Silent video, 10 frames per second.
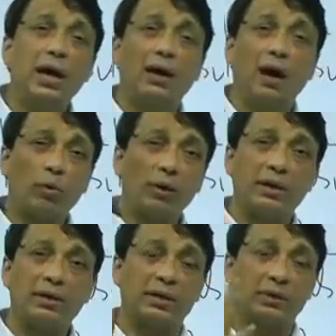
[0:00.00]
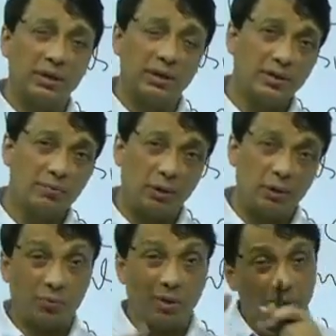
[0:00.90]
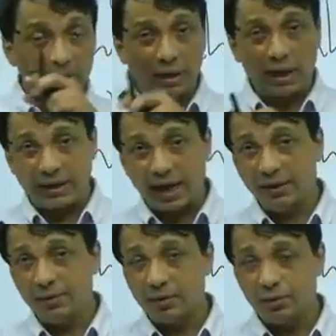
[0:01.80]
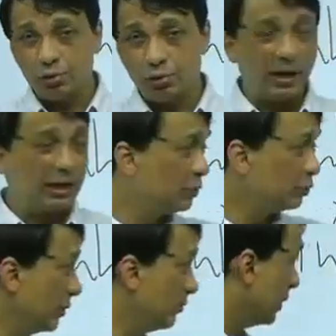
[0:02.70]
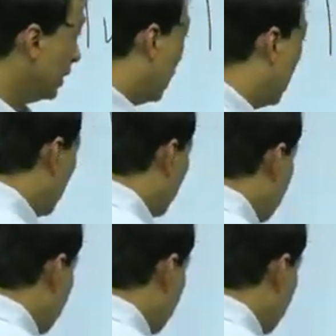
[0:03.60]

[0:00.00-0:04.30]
carbonic anhydrase inhibitors, because remember, they, again, to get to the root,